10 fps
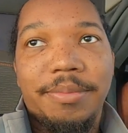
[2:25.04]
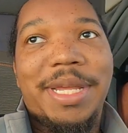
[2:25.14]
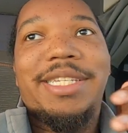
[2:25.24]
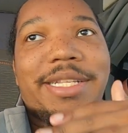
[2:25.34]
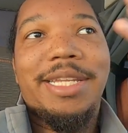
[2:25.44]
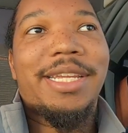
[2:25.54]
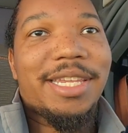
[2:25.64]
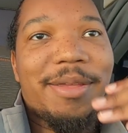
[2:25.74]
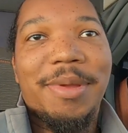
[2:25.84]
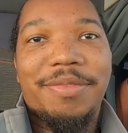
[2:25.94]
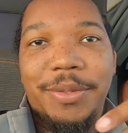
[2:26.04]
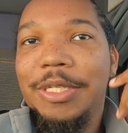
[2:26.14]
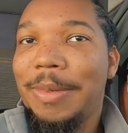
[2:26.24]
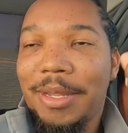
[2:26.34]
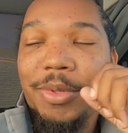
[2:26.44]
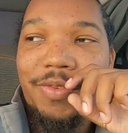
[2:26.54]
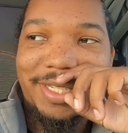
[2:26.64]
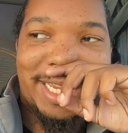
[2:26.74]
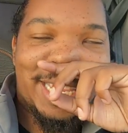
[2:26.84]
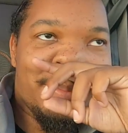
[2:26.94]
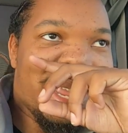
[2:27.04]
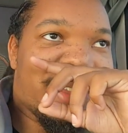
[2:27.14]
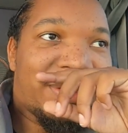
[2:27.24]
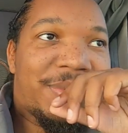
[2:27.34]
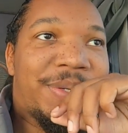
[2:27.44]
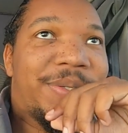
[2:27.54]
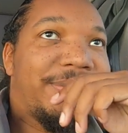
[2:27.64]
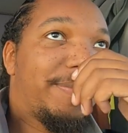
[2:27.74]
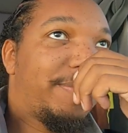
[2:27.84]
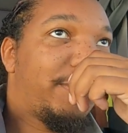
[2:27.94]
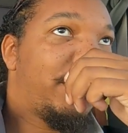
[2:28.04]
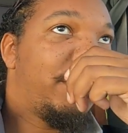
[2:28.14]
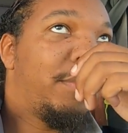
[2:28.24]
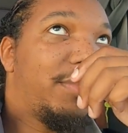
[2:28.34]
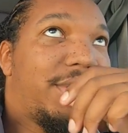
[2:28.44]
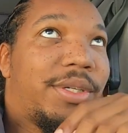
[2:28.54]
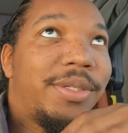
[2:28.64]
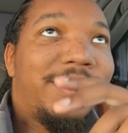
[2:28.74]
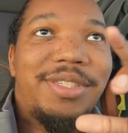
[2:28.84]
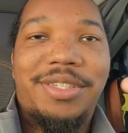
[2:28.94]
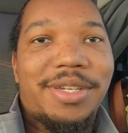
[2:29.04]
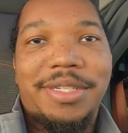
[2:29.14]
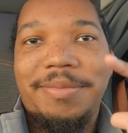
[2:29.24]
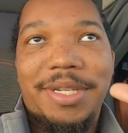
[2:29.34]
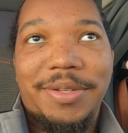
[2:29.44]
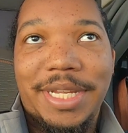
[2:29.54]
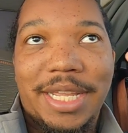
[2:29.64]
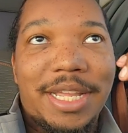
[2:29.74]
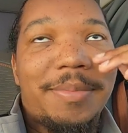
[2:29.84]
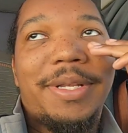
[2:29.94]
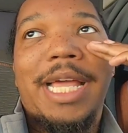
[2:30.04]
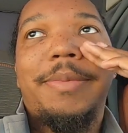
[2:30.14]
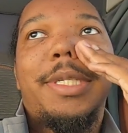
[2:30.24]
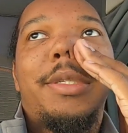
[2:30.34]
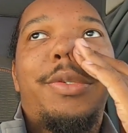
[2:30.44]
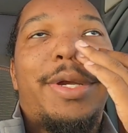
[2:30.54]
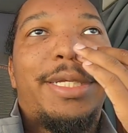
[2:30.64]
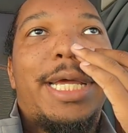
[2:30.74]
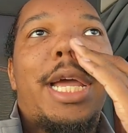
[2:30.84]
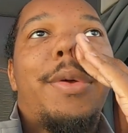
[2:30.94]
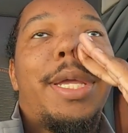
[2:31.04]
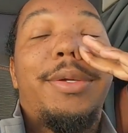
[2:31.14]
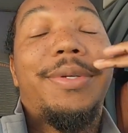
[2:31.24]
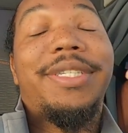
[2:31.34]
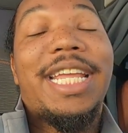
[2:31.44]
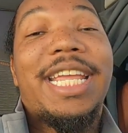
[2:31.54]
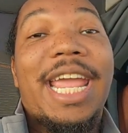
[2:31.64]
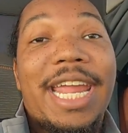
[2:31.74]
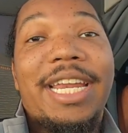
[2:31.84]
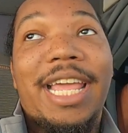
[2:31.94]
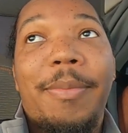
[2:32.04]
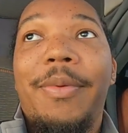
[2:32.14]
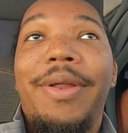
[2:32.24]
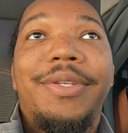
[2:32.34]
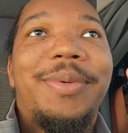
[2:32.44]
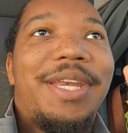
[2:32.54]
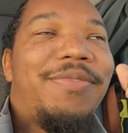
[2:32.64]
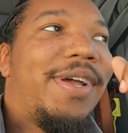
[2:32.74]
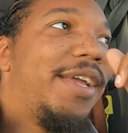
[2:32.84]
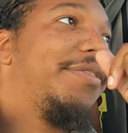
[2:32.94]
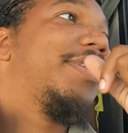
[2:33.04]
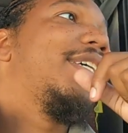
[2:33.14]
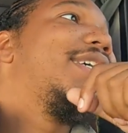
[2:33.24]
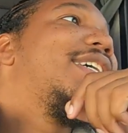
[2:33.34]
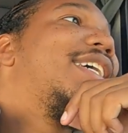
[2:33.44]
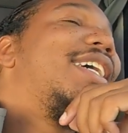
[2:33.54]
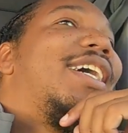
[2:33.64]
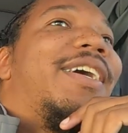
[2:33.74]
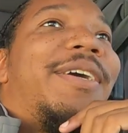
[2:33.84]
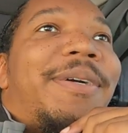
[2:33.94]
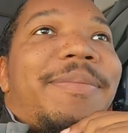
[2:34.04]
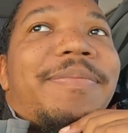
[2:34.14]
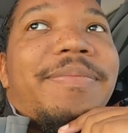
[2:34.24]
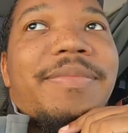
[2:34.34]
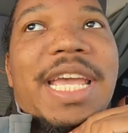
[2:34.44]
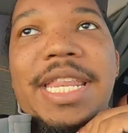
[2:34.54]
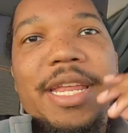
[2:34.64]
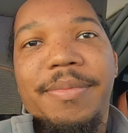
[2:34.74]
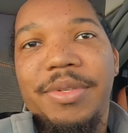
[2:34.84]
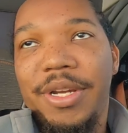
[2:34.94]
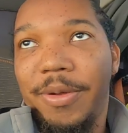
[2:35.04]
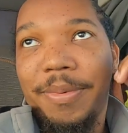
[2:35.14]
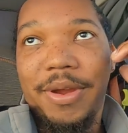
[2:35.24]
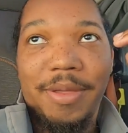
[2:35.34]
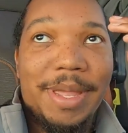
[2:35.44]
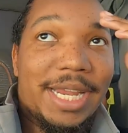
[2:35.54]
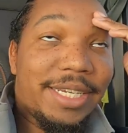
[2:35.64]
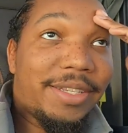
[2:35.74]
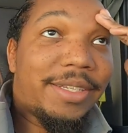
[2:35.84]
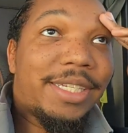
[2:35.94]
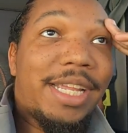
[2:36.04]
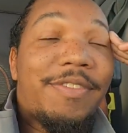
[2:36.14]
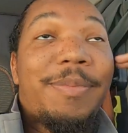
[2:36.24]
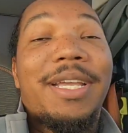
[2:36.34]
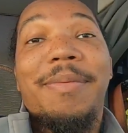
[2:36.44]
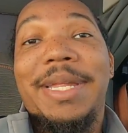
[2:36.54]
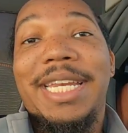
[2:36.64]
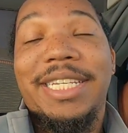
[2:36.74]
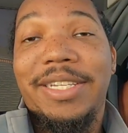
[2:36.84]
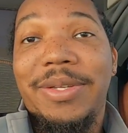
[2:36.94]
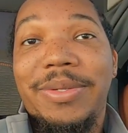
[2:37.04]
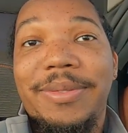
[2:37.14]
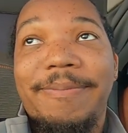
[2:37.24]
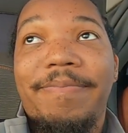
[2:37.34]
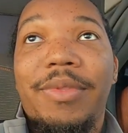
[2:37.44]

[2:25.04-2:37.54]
basically get my fluids back moving so I can get back on the road. So I was just gonna, take a couple laps around the highway, or take a lap around 285, and then, park it back until I have to pick up my next load.